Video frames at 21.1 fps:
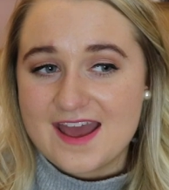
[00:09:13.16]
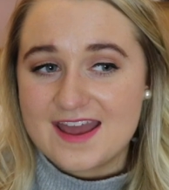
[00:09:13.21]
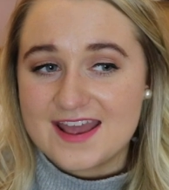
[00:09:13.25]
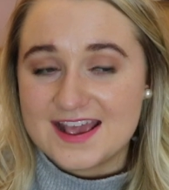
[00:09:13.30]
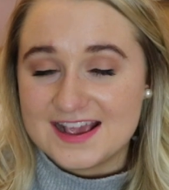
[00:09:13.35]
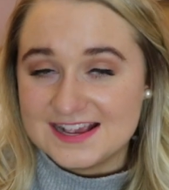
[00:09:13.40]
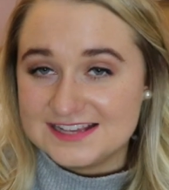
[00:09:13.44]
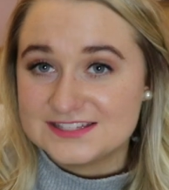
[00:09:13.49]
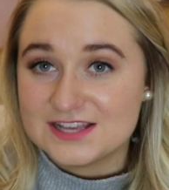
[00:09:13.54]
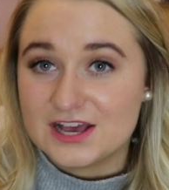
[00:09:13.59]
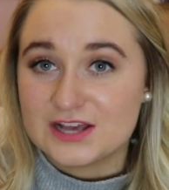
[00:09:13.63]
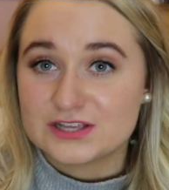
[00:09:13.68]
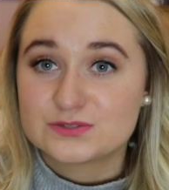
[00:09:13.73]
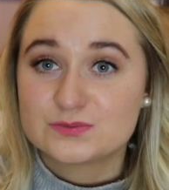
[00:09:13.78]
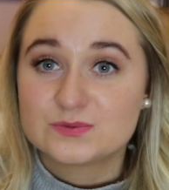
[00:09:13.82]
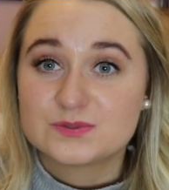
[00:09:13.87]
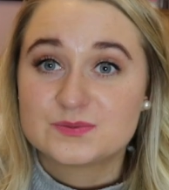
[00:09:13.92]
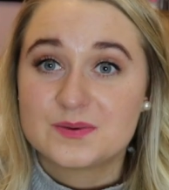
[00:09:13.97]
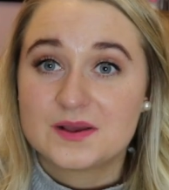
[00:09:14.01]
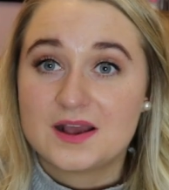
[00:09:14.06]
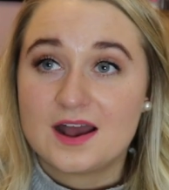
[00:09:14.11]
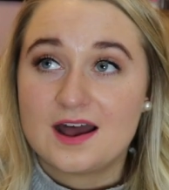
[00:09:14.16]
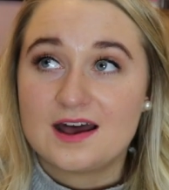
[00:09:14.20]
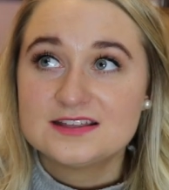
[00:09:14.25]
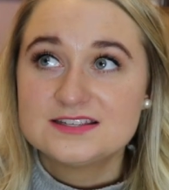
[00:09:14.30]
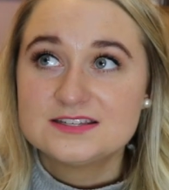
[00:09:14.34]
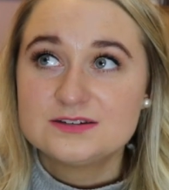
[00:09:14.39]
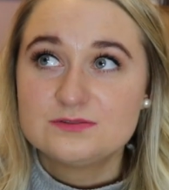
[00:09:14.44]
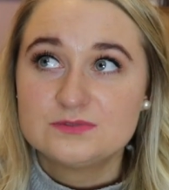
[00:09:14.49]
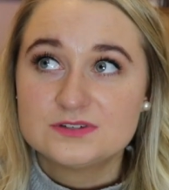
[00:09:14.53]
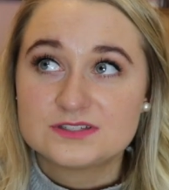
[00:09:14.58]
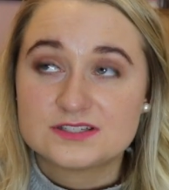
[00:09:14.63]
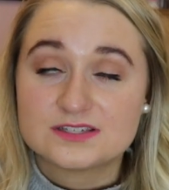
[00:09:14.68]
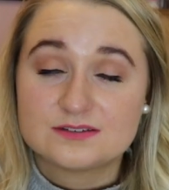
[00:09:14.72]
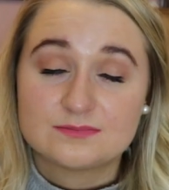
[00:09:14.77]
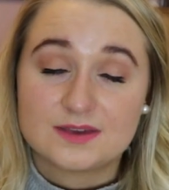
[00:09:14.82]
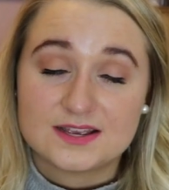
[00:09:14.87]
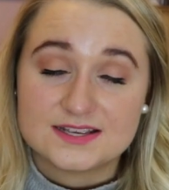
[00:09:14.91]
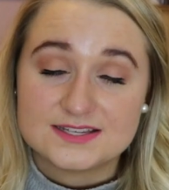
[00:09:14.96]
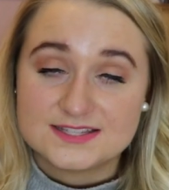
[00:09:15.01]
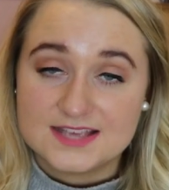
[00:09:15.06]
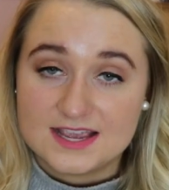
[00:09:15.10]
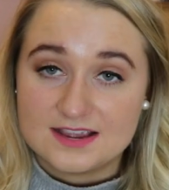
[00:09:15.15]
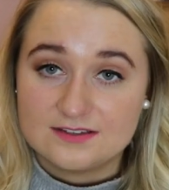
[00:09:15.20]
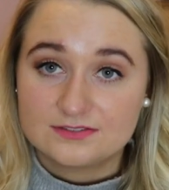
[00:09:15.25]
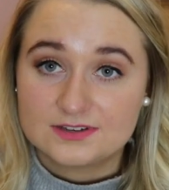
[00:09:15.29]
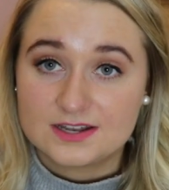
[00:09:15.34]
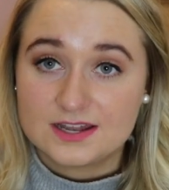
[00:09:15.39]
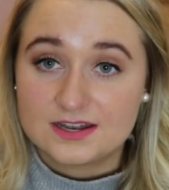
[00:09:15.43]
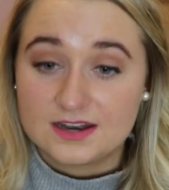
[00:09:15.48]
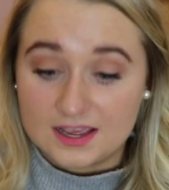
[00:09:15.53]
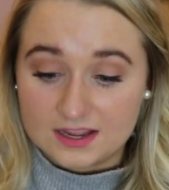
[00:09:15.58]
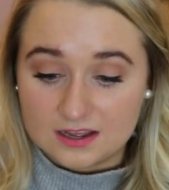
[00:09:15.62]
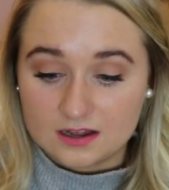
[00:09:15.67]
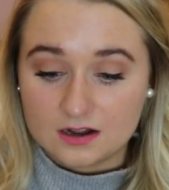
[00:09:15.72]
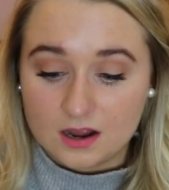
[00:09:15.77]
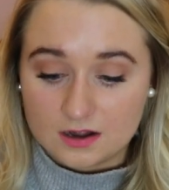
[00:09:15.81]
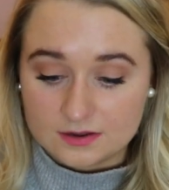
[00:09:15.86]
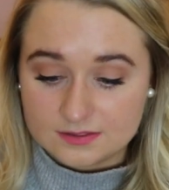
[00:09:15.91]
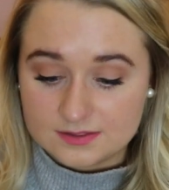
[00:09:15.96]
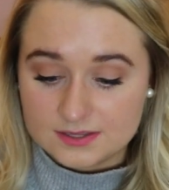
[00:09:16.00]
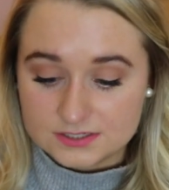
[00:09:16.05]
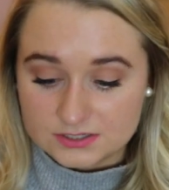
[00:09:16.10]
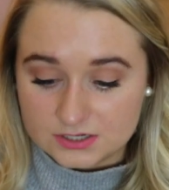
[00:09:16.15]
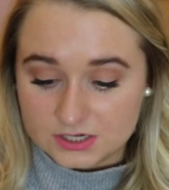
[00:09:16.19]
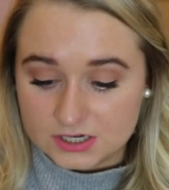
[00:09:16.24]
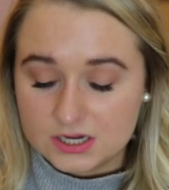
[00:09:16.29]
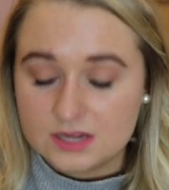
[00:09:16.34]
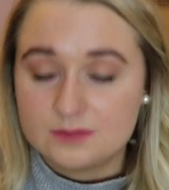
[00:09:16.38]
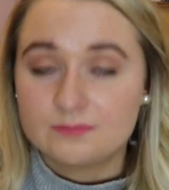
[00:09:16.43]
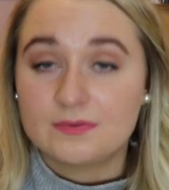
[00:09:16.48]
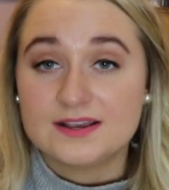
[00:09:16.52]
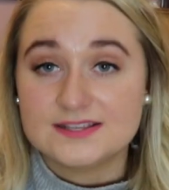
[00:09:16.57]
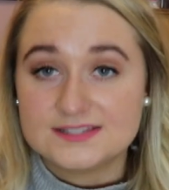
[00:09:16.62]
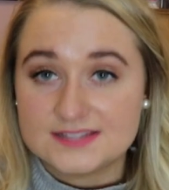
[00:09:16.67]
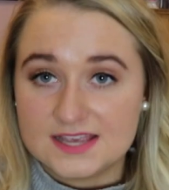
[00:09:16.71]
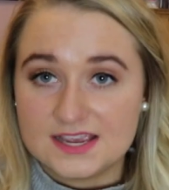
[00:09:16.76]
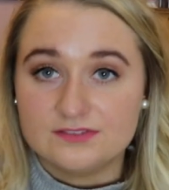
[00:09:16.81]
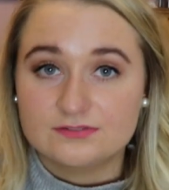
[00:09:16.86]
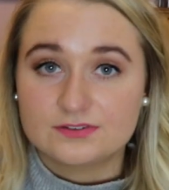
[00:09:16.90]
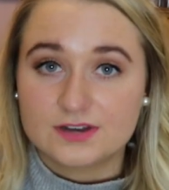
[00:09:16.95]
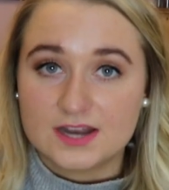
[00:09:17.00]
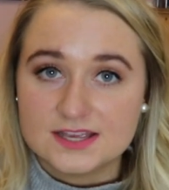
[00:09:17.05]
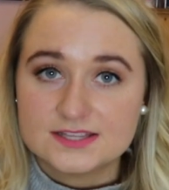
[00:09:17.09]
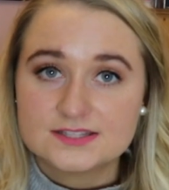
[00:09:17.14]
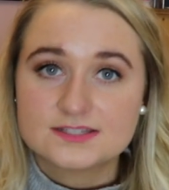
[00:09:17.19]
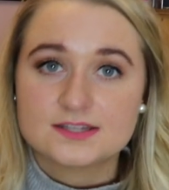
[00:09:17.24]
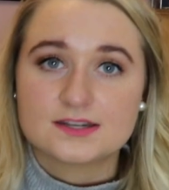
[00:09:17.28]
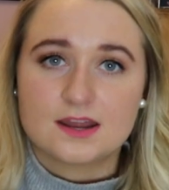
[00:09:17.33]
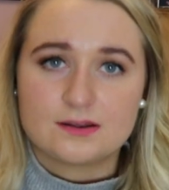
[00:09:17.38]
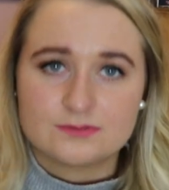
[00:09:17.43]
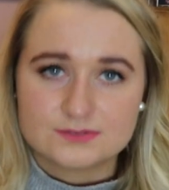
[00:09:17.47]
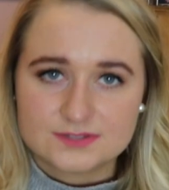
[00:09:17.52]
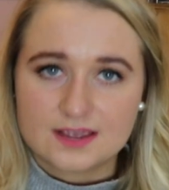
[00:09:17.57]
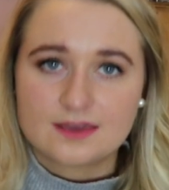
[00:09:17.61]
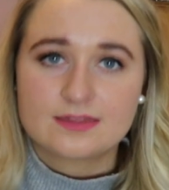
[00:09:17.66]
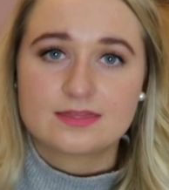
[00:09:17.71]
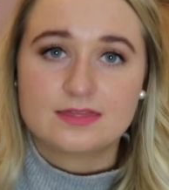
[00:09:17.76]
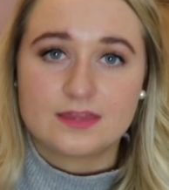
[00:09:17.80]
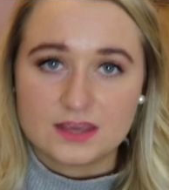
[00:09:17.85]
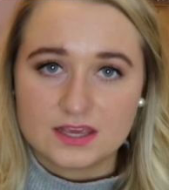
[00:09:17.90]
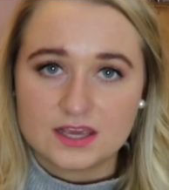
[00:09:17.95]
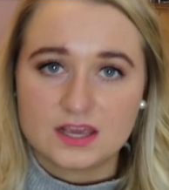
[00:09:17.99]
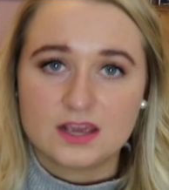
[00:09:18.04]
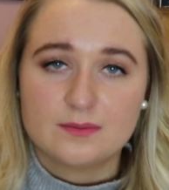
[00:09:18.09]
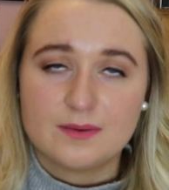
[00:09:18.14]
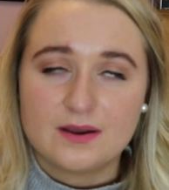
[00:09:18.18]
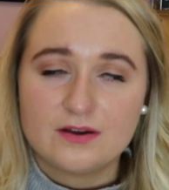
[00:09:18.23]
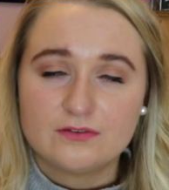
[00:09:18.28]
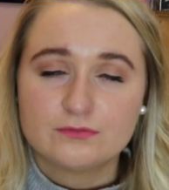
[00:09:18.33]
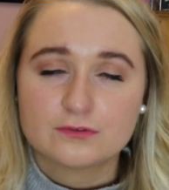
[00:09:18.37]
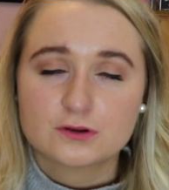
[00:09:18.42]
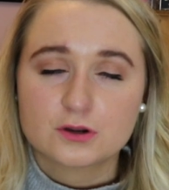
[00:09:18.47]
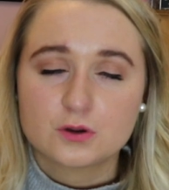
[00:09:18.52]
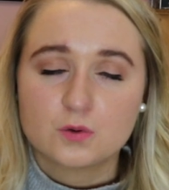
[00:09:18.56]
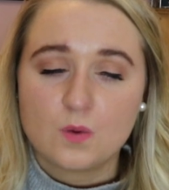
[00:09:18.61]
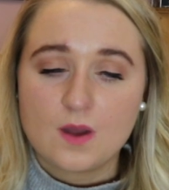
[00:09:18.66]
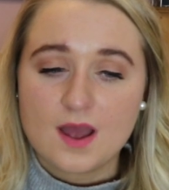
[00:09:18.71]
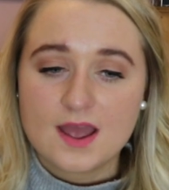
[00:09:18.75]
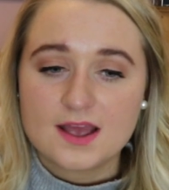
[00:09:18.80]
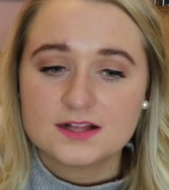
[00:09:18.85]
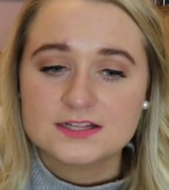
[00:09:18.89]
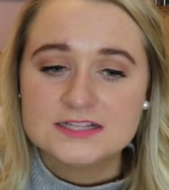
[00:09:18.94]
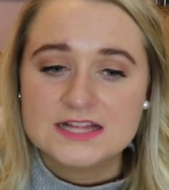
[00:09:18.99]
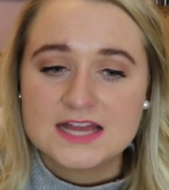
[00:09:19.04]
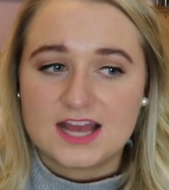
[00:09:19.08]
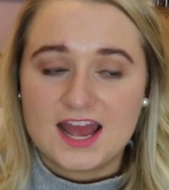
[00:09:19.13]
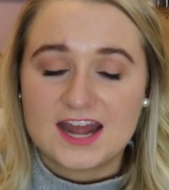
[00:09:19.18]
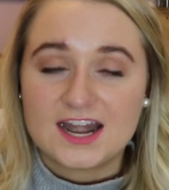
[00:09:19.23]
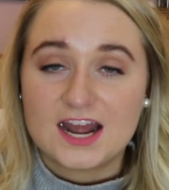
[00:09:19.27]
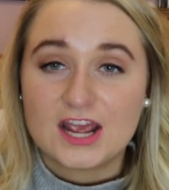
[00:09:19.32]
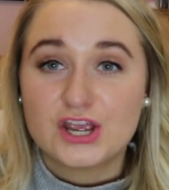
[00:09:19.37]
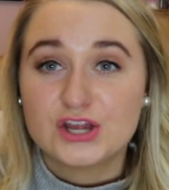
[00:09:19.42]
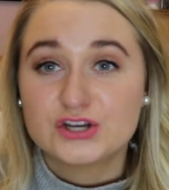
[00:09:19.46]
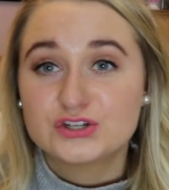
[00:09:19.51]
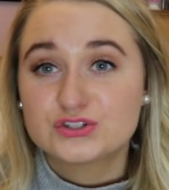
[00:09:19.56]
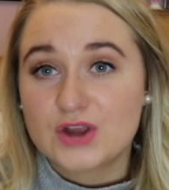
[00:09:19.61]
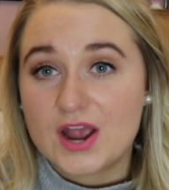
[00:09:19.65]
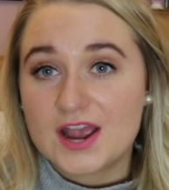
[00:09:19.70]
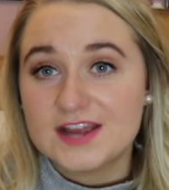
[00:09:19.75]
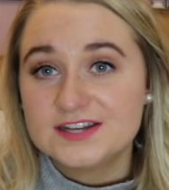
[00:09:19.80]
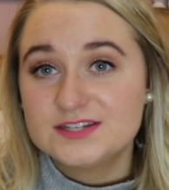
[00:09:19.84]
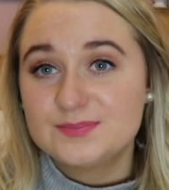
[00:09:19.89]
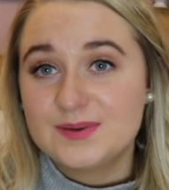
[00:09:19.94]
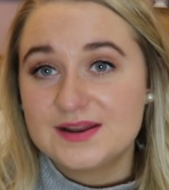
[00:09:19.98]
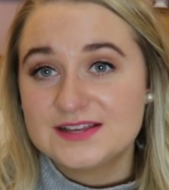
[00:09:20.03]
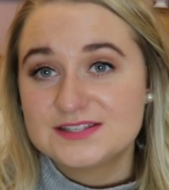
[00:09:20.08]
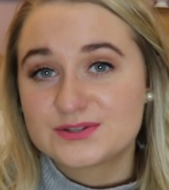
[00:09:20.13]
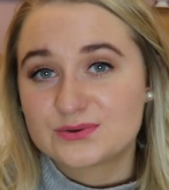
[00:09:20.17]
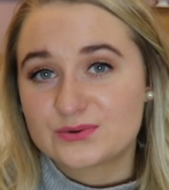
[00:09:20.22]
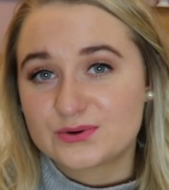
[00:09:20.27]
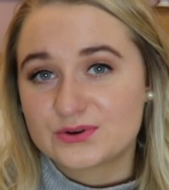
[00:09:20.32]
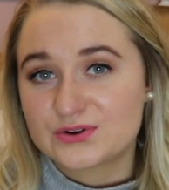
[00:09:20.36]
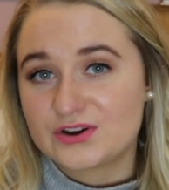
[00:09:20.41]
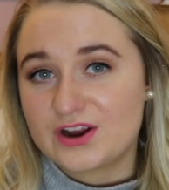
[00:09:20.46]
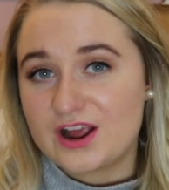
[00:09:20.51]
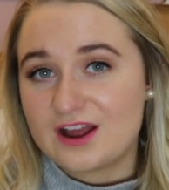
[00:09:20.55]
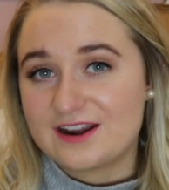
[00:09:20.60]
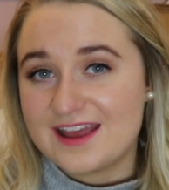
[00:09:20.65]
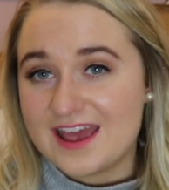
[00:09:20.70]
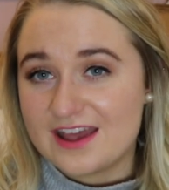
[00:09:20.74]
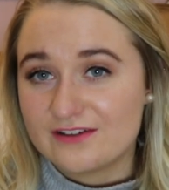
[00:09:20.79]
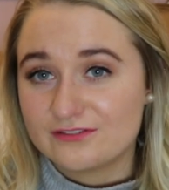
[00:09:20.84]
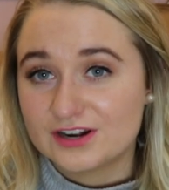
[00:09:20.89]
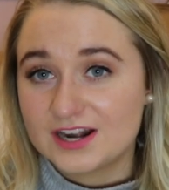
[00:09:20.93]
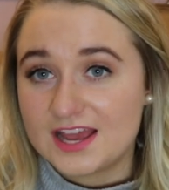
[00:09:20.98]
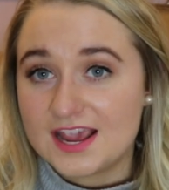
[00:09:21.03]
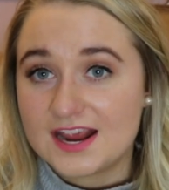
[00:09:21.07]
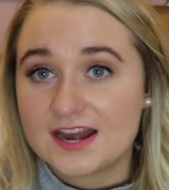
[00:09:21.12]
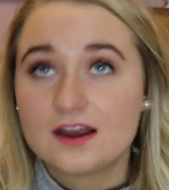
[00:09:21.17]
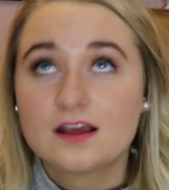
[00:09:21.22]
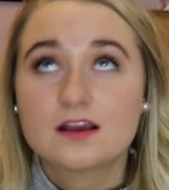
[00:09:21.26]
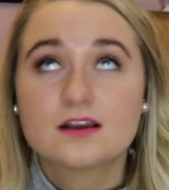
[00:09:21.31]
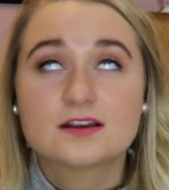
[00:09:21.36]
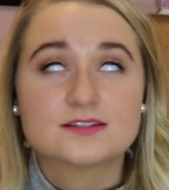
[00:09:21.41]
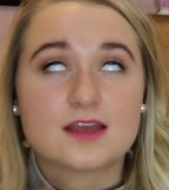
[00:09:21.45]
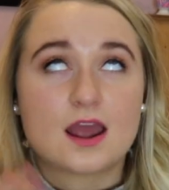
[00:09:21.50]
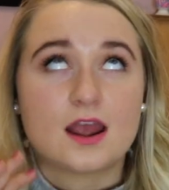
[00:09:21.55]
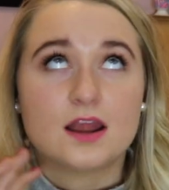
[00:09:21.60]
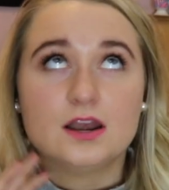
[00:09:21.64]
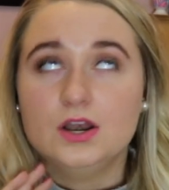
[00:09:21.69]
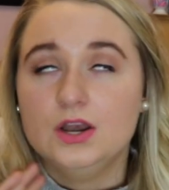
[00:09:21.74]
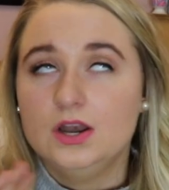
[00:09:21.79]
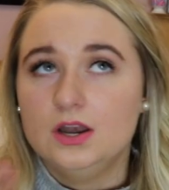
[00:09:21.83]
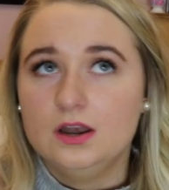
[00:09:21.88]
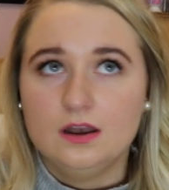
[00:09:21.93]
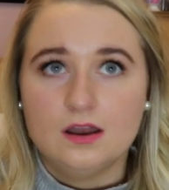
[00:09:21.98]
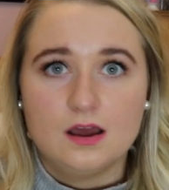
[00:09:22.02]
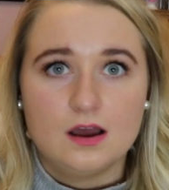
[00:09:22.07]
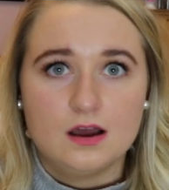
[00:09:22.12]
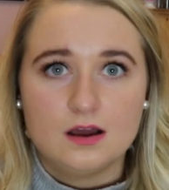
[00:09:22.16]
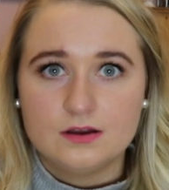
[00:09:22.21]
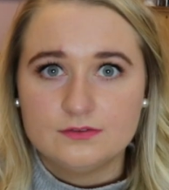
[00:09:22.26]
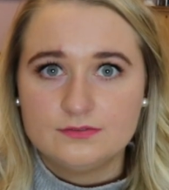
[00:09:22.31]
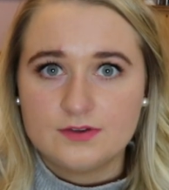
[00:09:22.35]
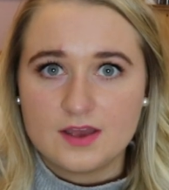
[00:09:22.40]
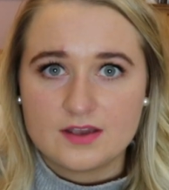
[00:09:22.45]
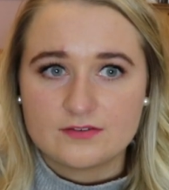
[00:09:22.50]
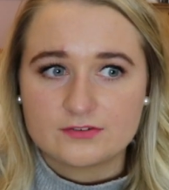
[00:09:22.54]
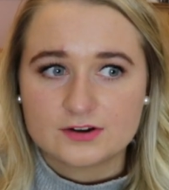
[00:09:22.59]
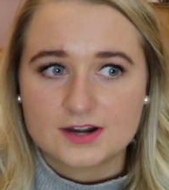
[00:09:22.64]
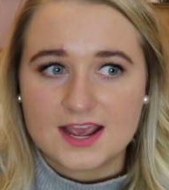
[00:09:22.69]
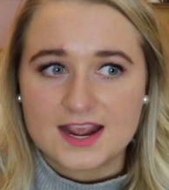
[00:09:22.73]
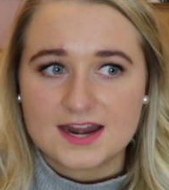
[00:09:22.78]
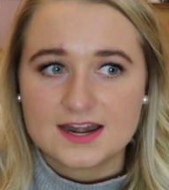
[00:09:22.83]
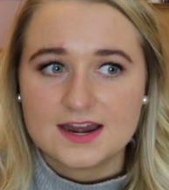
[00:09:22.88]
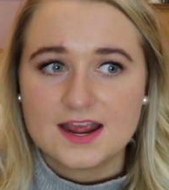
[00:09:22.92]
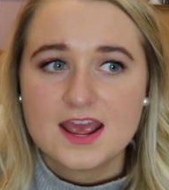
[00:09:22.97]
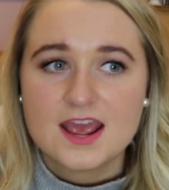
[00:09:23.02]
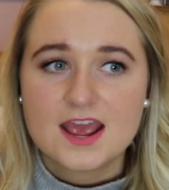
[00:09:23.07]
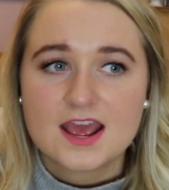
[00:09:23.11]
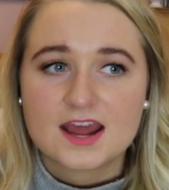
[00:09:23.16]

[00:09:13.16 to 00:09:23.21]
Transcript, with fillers: ASOS was because it was in my saved, like a lot of these are in my saved list, and I was like thinking about for a while, and I had tried to place an order on Everlane because I love Everlane.